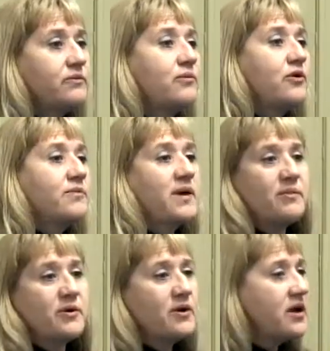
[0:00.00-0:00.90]
from board
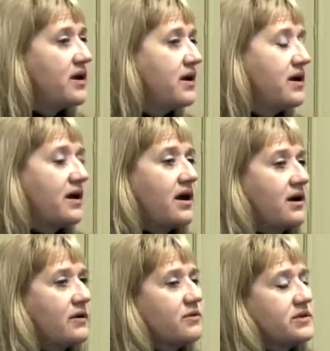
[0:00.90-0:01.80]
member.
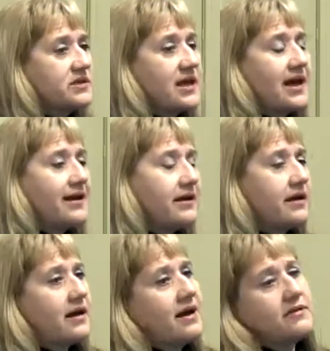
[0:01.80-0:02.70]
Uh, it was
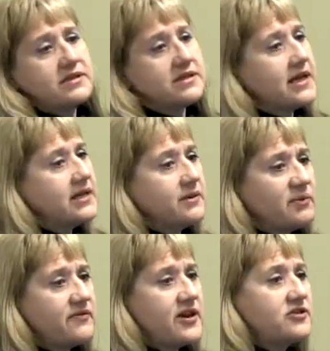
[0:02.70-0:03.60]
outstanding
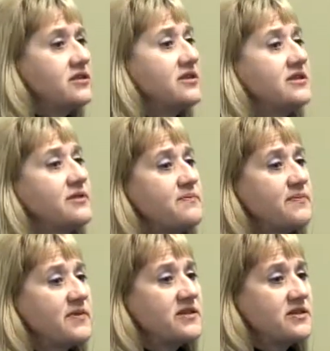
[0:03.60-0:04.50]
professionalism.
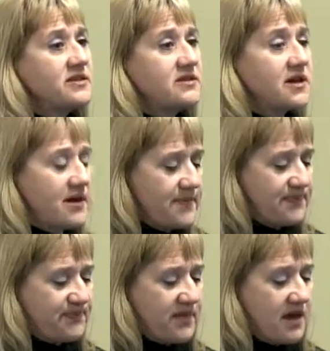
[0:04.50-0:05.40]
This is uh,
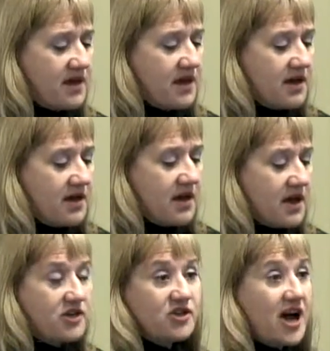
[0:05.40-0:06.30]

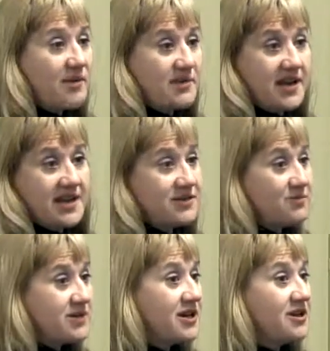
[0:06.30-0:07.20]
a job that hasn't
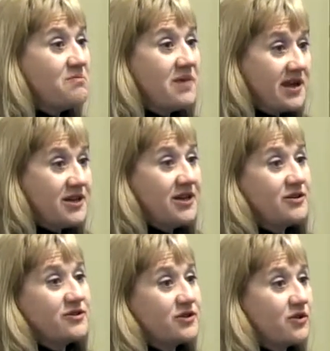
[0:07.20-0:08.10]
been done in many
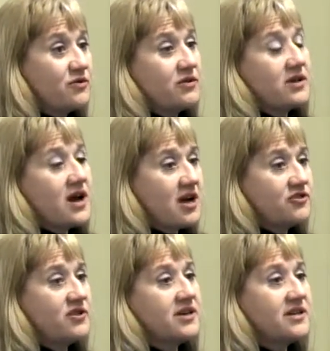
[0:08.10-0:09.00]
years to go through the
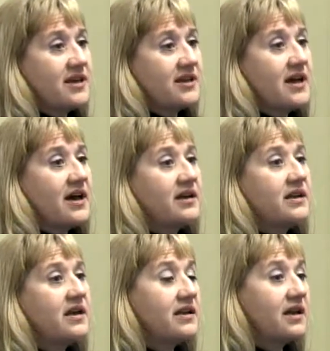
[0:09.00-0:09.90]
contract like that.
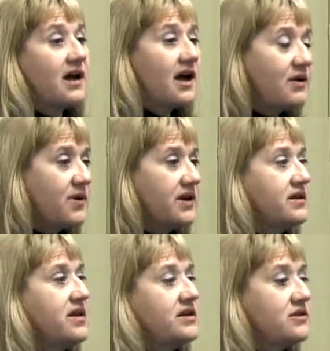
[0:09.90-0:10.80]
And I
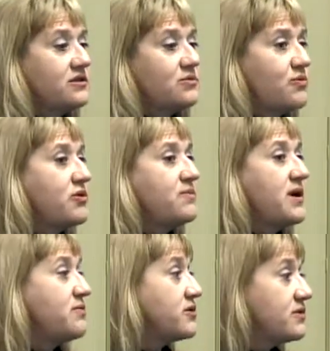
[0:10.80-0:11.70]
recognize as a board
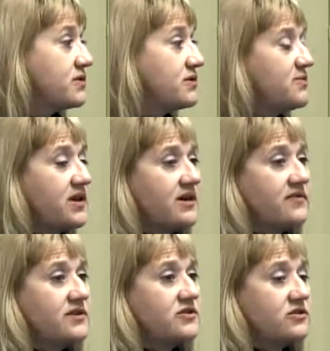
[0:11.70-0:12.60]
member, as many
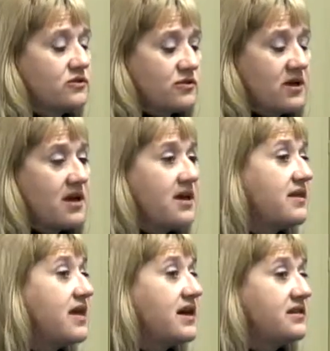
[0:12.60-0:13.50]
of us do,
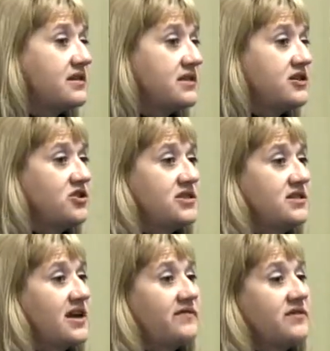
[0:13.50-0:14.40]
that the teaching
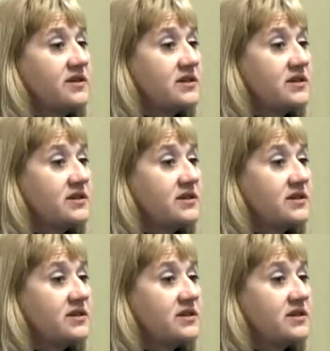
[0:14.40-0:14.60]
staff that